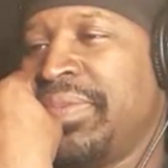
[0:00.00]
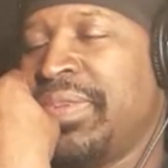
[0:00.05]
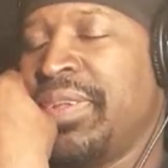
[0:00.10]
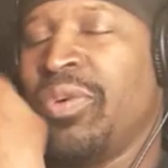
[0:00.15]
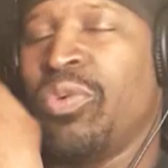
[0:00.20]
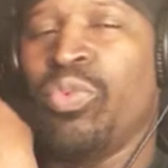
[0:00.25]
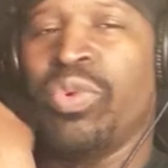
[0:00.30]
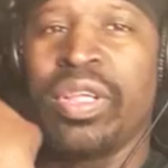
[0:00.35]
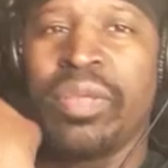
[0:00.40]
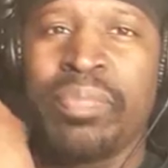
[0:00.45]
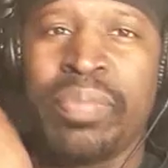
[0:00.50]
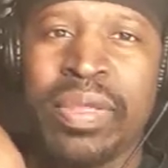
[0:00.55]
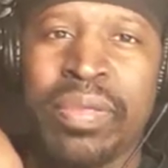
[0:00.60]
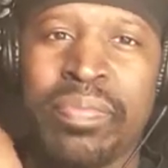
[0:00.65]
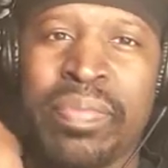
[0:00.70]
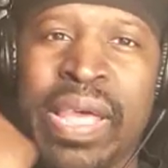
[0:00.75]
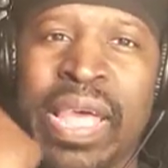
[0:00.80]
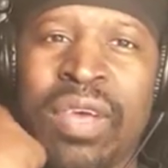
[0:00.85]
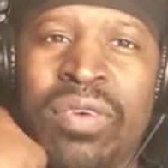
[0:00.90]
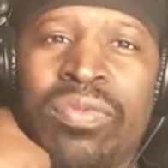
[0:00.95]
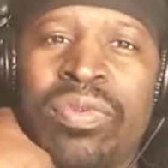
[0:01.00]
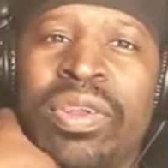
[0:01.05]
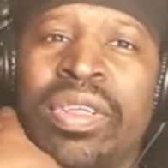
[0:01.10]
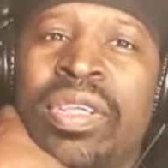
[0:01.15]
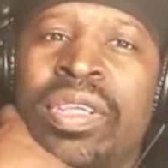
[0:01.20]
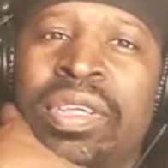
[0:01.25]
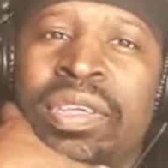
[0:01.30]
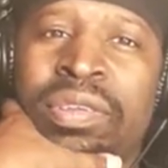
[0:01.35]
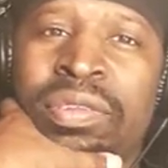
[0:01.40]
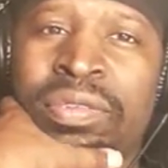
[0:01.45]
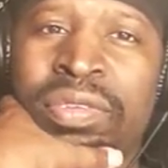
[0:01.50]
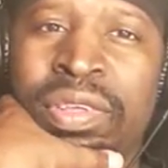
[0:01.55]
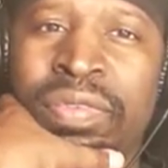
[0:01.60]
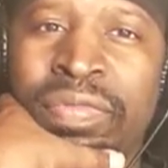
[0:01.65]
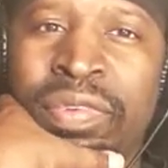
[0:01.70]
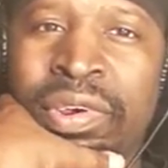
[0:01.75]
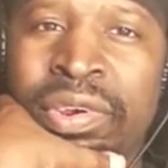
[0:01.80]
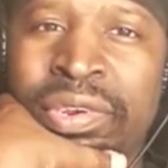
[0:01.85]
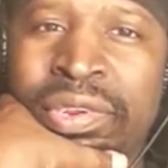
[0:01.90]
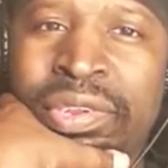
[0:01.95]
And we'll be back with a guilty
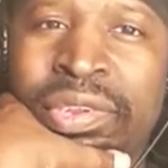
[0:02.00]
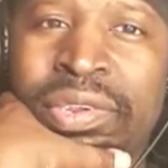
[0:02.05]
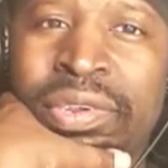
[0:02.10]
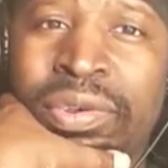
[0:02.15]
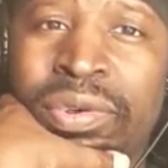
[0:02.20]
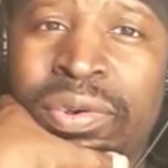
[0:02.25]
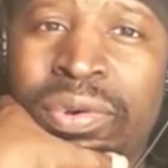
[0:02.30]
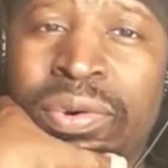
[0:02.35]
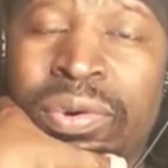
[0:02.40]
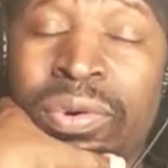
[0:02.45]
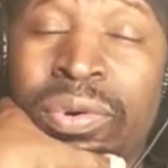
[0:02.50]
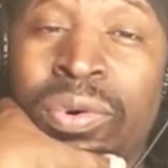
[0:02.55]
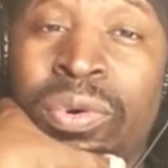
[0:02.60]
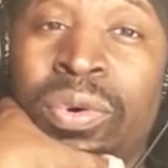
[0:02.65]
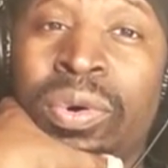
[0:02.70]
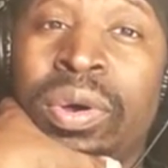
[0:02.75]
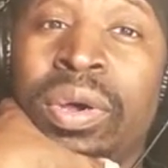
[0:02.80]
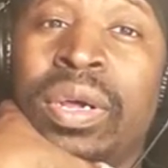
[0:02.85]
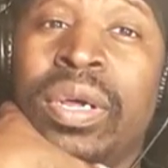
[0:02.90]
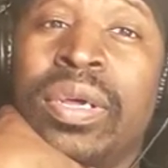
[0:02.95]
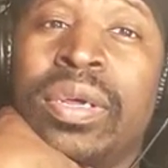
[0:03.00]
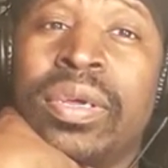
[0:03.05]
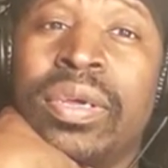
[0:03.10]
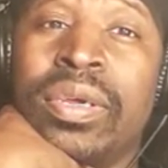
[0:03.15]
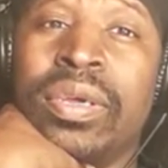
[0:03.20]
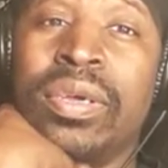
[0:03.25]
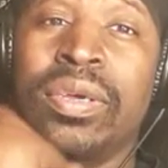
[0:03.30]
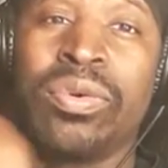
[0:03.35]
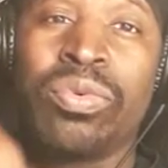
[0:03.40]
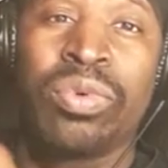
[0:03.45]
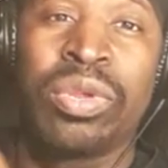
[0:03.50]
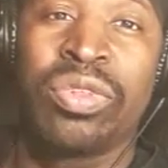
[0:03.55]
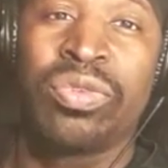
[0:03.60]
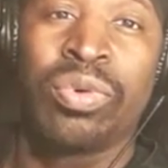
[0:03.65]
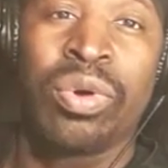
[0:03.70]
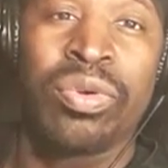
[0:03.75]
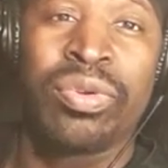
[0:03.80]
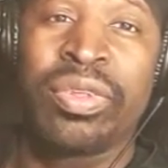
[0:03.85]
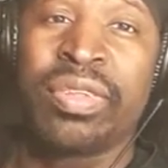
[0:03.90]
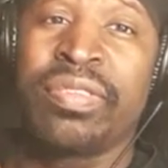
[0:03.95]
verdict. Or we
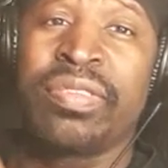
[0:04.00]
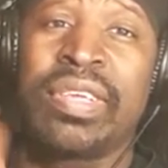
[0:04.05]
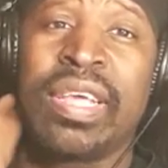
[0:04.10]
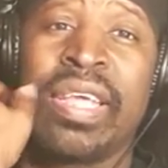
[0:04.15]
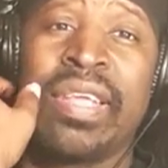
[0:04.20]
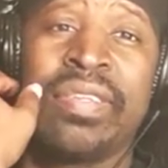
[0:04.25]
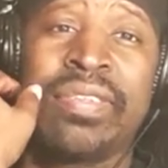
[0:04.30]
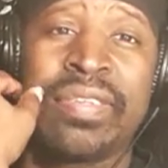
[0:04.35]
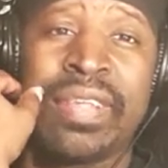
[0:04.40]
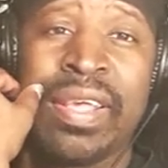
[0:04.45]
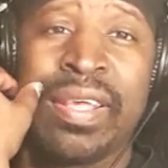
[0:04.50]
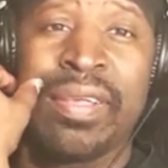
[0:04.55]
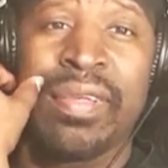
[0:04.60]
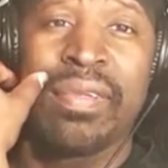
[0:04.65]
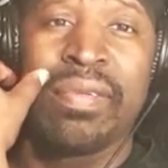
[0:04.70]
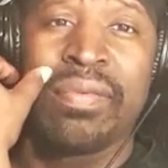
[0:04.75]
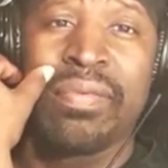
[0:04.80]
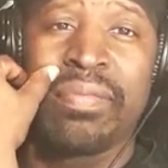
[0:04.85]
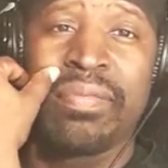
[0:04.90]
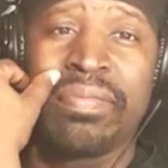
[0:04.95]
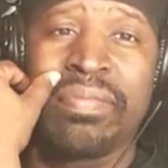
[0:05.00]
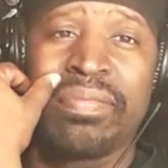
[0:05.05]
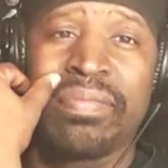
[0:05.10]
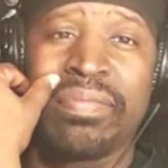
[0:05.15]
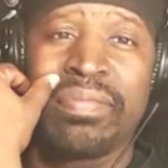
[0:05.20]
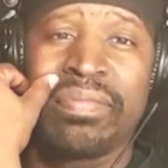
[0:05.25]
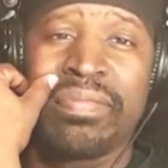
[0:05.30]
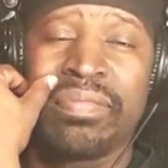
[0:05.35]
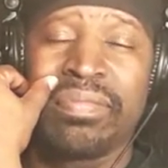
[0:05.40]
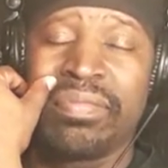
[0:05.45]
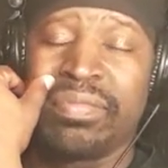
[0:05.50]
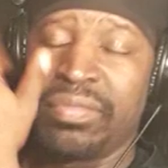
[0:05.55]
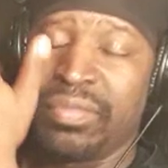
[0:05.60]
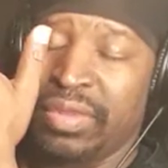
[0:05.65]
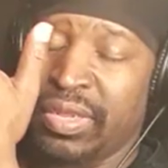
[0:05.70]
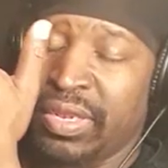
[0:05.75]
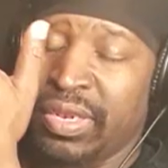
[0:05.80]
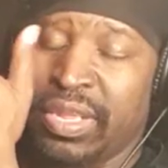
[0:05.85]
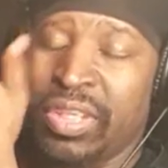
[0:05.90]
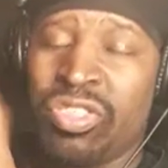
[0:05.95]
throw this case out.
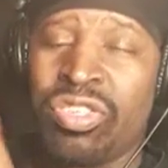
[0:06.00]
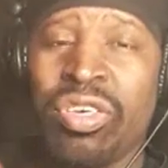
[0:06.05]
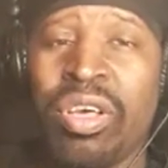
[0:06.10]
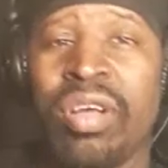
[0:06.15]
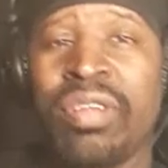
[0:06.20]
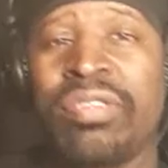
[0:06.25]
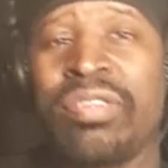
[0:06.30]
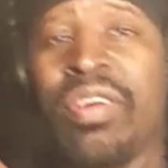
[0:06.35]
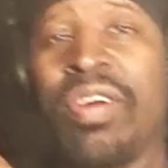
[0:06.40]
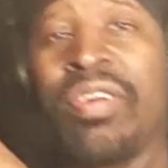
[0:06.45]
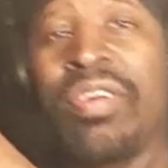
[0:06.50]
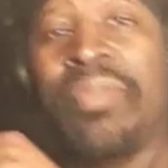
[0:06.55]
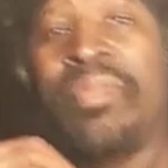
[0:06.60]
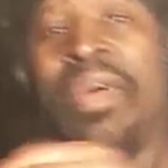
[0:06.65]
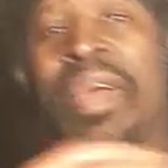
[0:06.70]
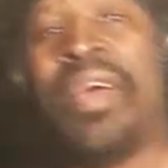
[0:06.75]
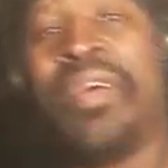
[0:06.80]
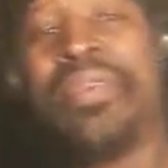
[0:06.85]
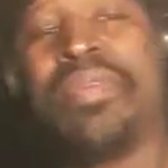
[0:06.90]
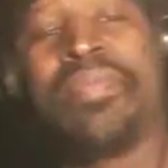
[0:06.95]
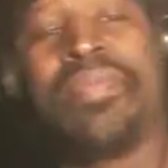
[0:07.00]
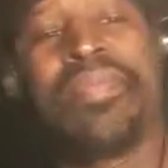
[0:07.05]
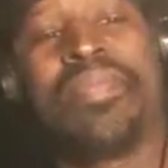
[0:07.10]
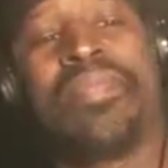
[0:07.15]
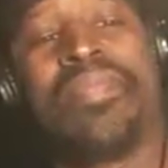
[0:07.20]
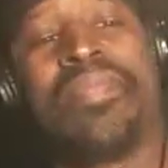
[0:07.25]
Let y'all talk about it.